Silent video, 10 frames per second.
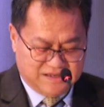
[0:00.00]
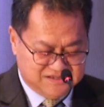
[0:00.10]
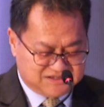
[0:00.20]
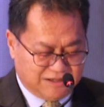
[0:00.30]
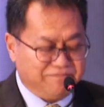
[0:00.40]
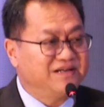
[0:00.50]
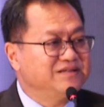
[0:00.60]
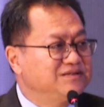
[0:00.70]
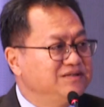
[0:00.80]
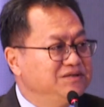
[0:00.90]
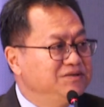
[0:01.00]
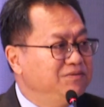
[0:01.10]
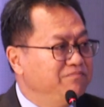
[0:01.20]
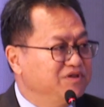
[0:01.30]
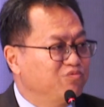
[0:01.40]
instability
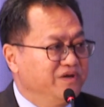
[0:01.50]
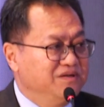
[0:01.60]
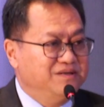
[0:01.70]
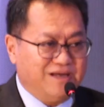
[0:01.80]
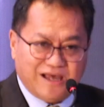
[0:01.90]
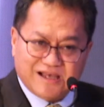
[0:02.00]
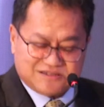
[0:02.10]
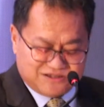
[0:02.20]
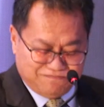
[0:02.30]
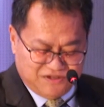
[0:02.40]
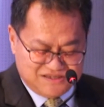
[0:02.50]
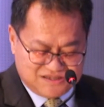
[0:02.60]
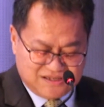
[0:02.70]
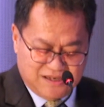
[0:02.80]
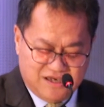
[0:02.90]
between
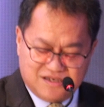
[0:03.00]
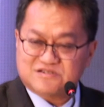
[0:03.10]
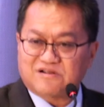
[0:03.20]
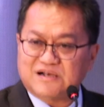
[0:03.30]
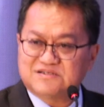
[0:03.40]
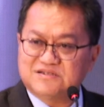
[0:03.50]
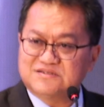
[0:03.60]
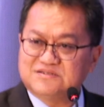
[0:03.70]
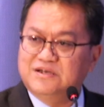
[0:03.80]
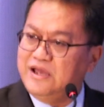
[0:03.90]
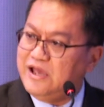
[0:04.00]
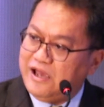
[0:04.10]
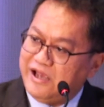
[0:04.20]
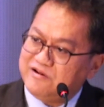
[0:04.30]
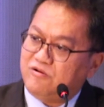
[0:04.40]
established structures
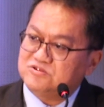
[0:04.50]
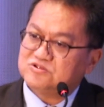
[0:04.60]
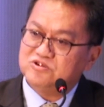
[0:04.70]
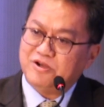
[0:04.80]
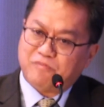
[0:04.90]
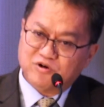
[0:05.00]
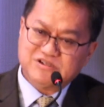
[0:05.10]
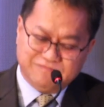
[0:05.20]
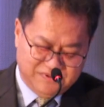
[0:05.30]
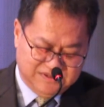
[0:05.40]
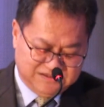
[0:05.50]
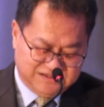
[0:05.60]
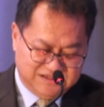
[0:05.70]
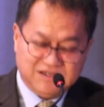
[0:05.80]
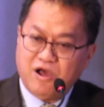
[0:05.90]
and also the
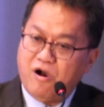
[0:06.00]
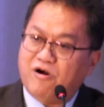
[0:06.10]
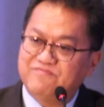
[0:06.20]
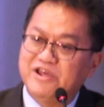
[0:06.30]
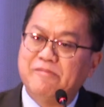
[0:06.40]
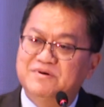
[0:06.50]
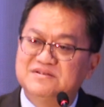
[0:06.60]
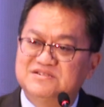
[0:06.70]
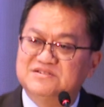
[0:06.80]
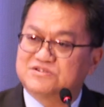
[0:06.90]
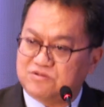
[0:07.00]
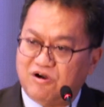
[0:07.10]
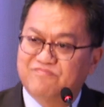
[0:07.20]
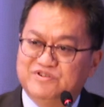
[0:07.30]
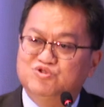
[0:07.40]
possibility of the emergence
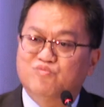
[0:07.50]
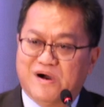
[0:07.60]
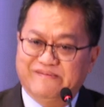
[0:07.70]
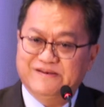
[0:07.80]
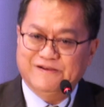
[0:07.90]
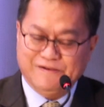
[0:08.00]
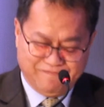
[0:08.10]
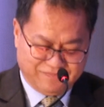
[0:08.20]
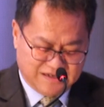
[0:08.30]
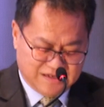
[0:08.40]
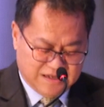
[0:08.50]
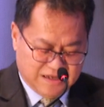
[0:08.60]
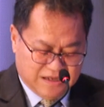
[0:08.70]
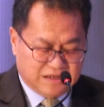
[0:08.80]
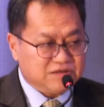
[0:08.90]
of a new one.
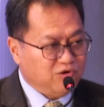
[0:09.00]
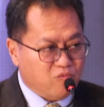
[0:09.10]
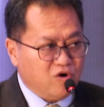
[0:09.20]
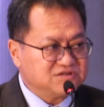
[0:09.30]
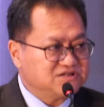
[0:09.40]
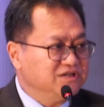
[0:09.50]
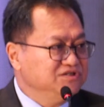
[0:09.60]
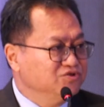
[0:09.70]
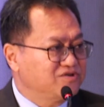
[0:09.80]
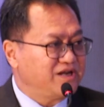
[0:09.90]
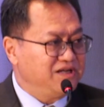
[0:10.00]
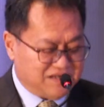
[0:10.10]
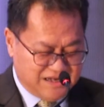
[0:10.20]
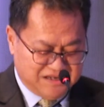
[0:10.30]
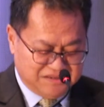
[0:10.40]
The wars in
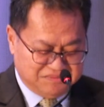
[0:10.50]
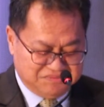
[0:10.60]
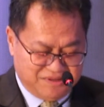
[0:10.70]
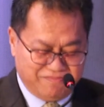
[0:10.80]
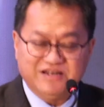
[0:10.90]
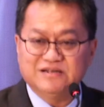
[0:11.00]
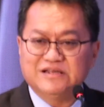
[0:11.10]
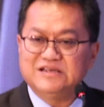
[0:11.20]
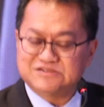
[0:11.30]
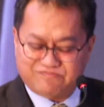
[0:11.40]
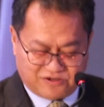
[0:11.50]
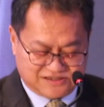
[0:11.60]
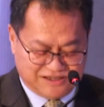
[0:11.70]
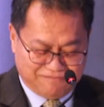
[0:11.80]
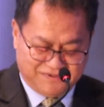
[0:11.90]
Ukraine and Middle East, for
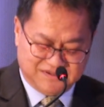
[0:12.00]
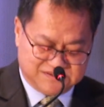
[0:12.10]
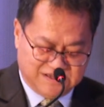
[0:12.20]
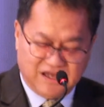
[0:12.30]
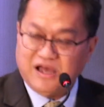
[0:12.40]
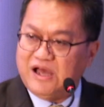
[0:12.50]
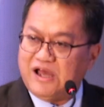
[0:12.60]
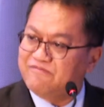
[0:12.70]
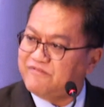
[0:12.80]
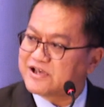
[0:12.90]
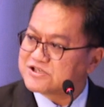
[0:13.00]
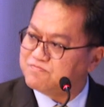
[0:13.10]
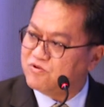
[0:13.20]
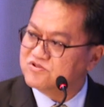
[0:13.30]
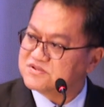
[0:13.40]
example, have
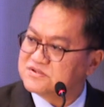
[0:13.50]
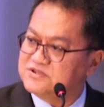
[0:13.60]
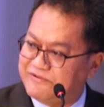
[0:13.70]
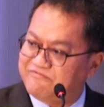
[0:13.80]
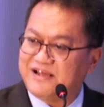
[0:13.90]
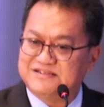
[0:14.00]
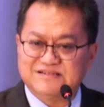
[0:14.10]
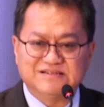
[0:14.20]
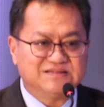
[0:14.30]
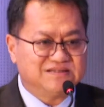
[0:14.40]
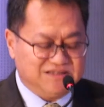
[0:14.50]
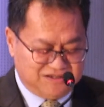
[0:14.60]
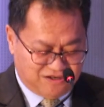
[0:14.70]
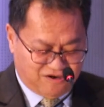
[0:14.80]
exposed the fragility